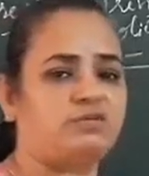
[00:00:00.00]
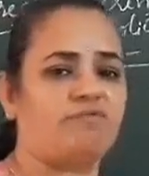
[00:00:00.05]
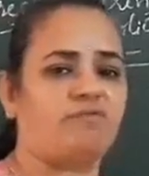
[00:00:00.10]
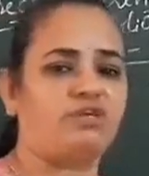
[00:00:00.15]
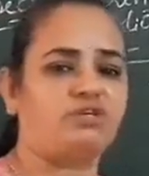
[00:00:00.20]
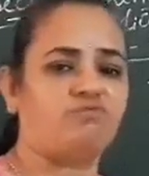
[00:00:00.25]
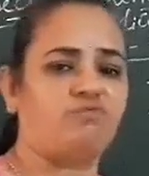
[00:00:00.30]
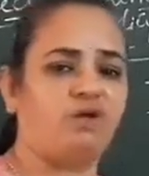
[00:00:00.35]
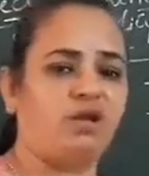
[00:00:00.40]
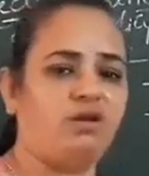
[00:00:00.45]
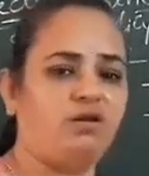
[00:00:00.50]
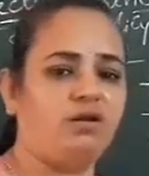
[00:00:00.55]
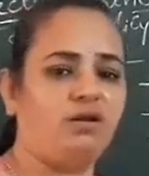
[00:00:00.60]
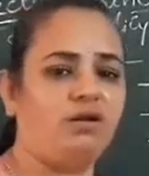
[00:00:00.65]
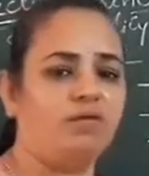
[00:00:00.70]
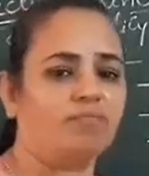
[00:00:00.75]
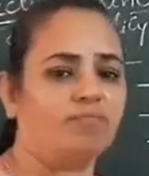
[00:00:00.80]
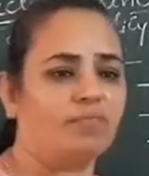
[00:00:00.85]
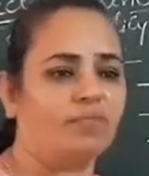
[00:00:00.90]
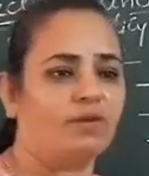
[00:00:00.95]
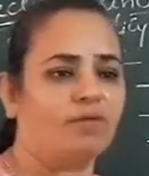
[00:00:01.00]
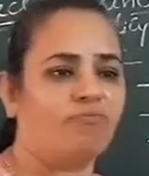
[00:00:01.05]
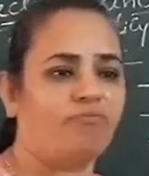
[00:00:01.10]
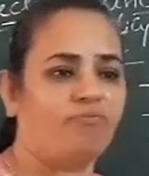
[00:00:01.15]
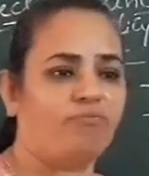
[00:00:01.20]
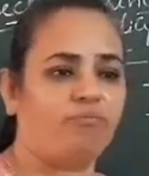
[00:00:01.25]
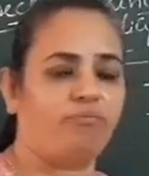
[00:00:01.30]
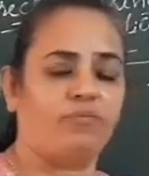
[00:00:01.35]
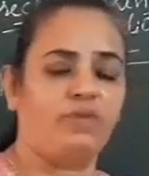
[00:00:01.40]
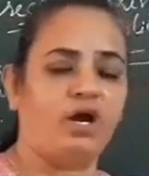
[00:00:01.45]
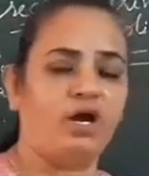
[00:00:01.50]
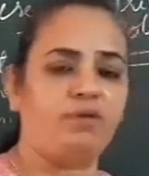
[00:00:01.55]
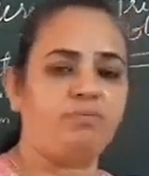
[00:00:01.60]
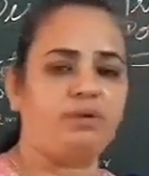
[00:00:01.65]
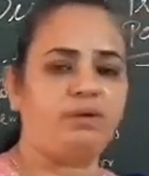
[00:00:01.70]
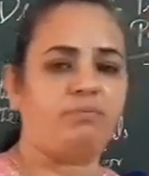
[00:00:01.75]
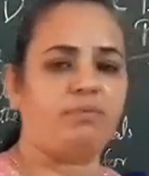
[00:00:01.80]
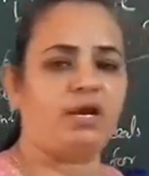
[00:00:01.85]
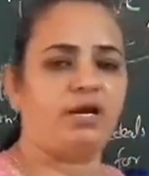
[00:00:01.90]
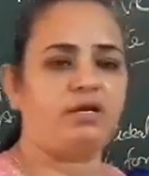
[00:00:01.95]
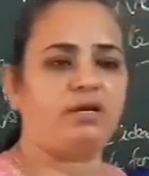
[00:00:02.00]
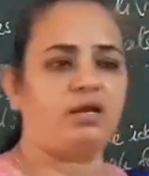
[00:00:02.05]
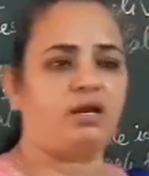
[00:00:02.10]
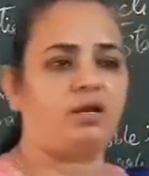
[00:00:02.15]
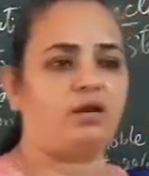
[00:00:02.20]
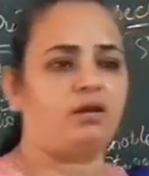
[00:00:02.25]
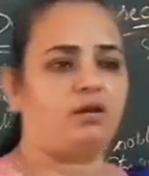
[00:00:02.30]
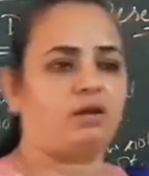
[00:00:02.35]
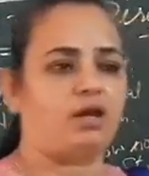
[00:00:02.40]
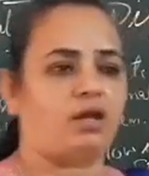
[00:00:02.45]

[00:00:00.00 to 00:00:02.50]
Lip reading: which will not be made in